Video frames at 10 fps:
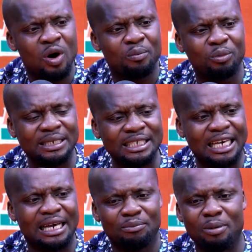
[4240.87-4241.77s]
Must say,
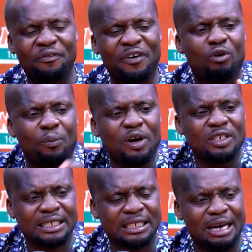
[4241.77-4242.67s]
Mobafaco
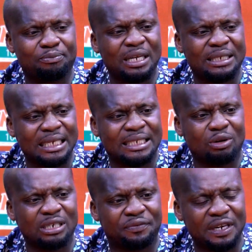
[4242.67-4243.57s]
police, a police station with
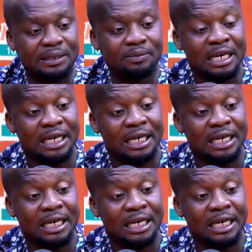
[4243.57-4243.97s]
a freedom.